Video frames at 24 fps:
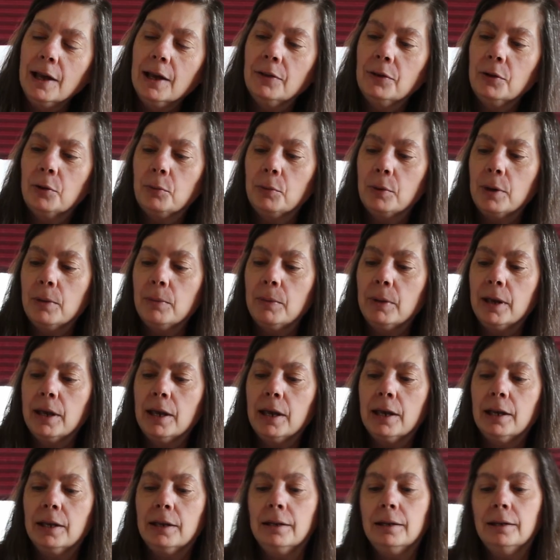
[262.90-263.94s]
and the
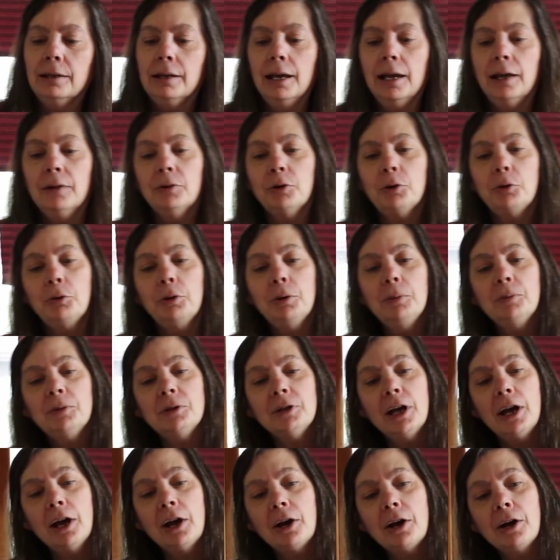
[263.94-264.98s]
ribbon, and the crimped
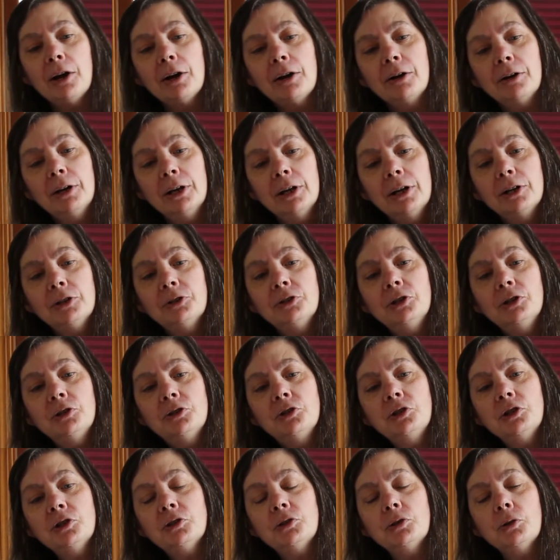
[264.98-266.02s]
hair. She's
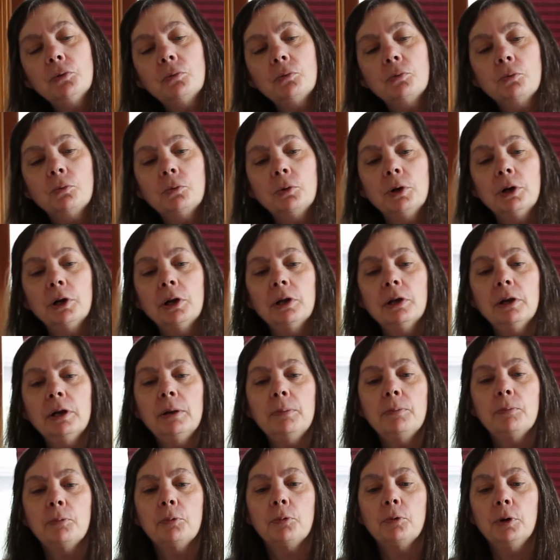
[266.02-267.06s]
just a
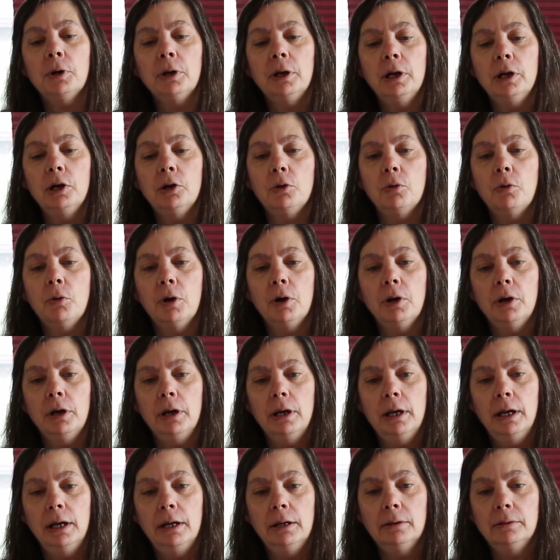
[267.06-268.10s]
really pretty
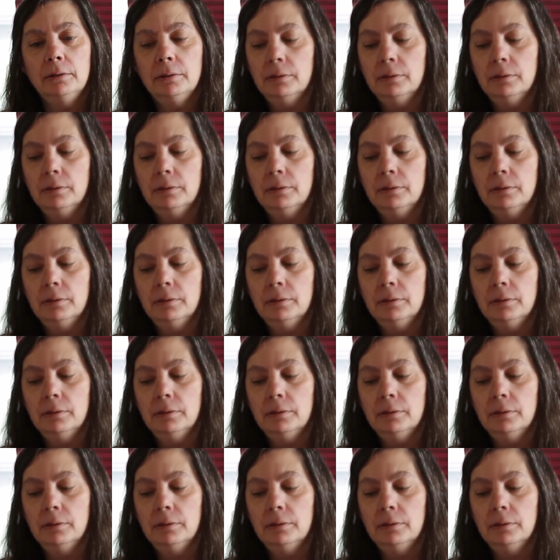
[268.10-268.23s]
Courtney.